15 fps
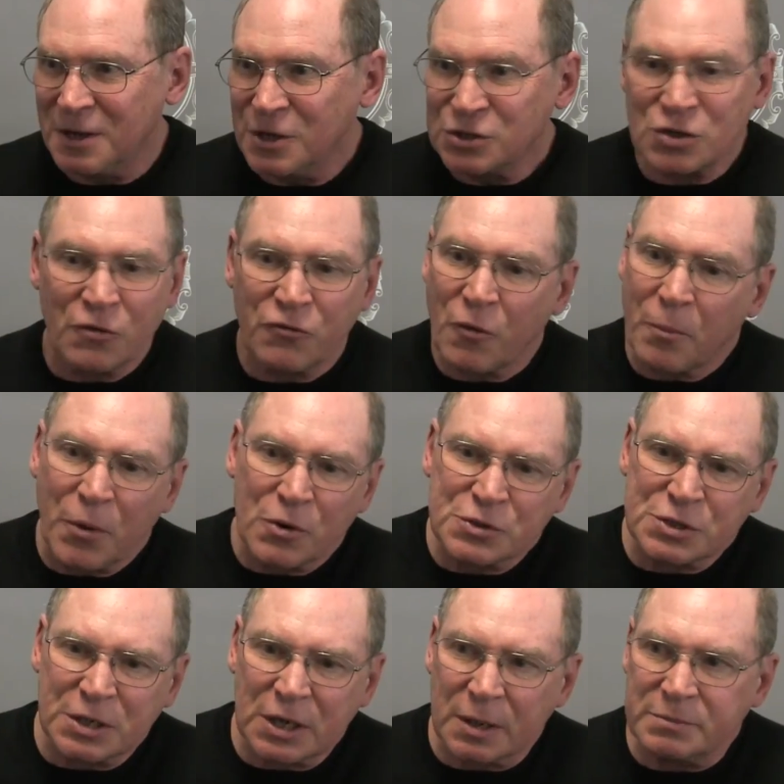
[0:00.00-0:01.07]
So if a
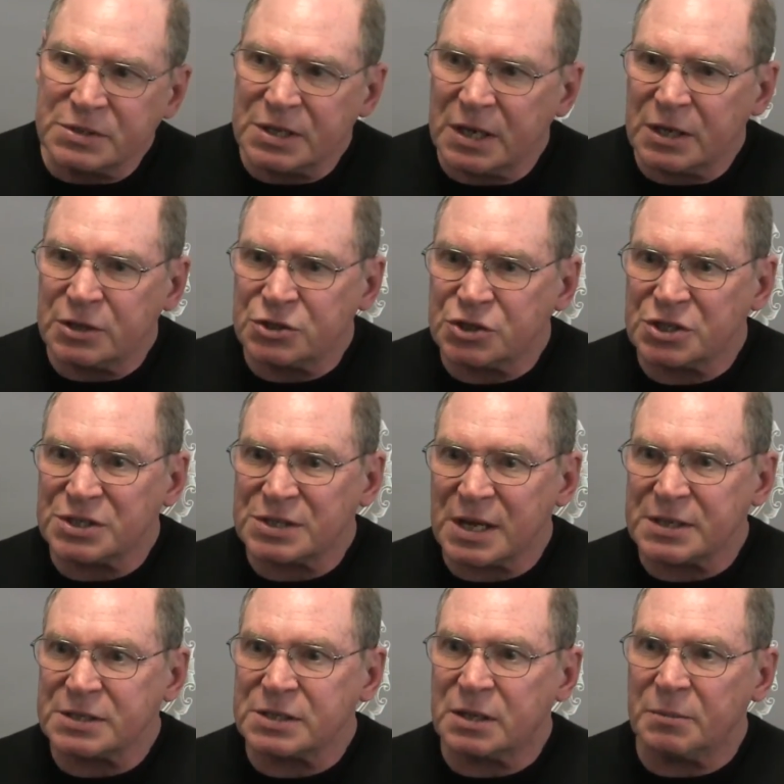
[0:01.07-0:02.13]
person comes in and she
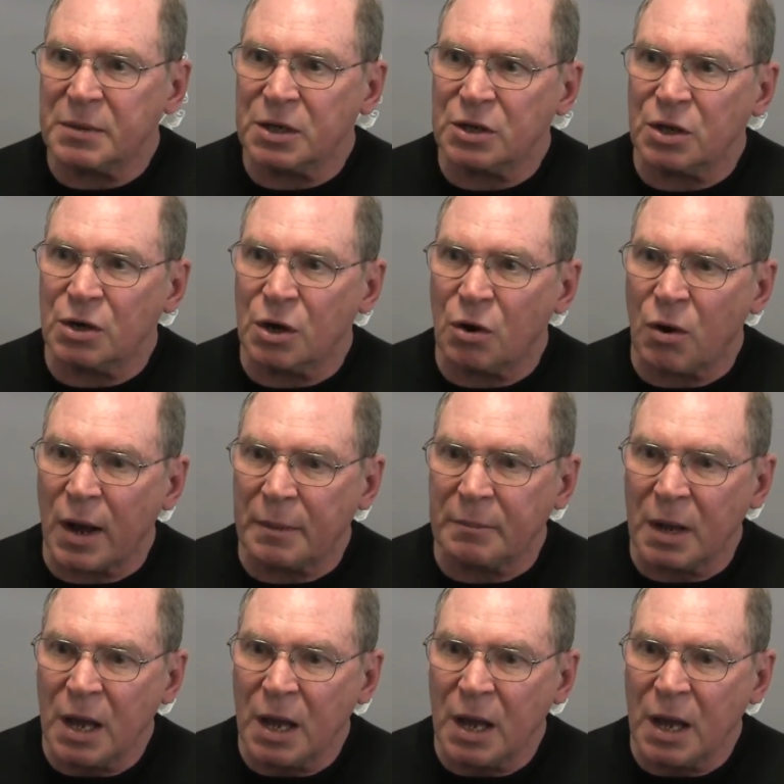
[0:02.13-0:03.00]
says to me, you know,